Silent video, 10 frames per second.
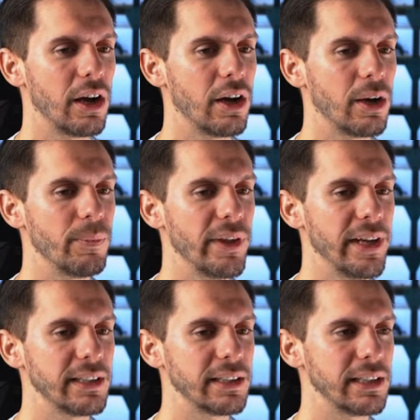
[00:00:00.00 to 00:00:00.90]

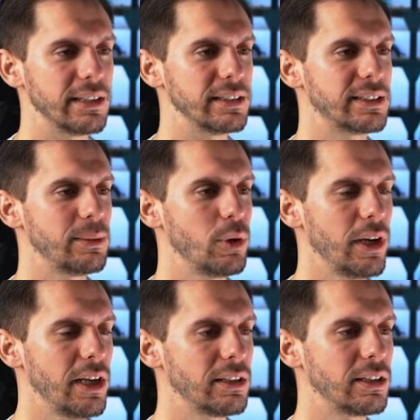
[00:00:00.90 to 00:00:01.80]
update and
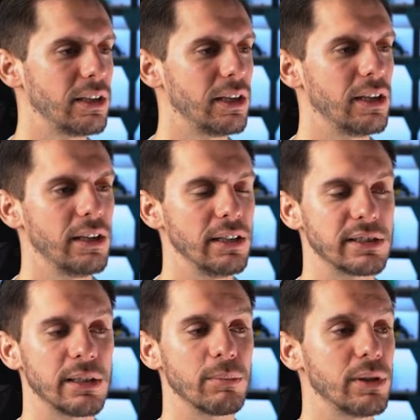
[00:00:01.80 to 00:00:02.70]
simulate, it's
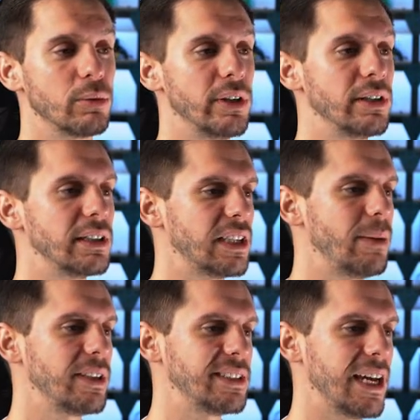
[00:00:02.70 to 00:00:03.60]
simply doing the
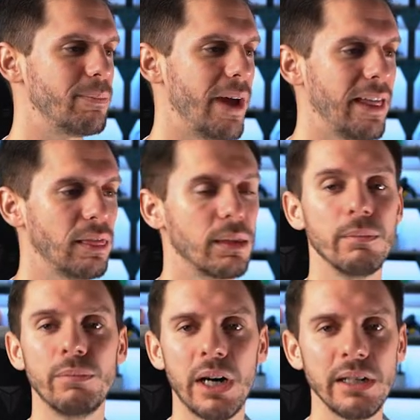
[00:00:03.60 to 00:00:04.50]
same exact path
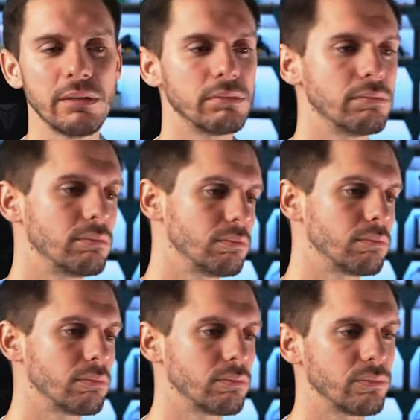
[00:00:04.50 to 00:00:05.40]
but
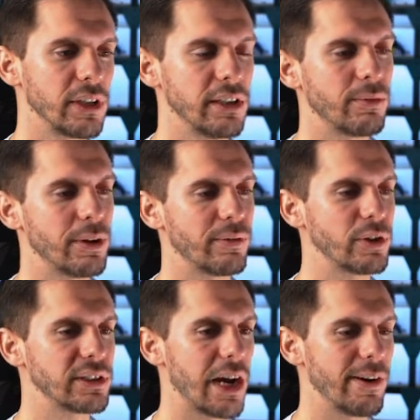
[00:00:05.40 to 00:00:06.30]
in the
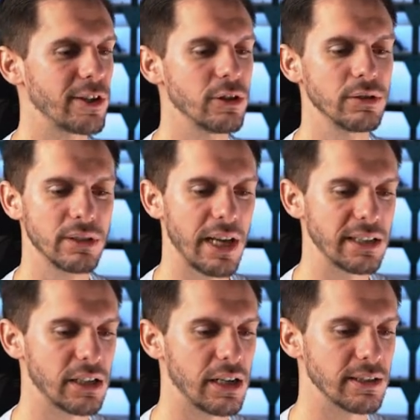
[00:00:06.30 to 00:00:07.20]
reverse direction. So
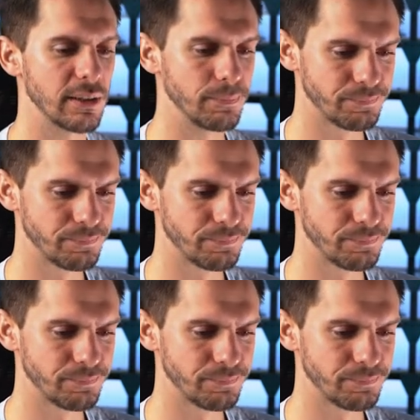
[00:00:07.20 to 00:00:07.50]
that's awesome.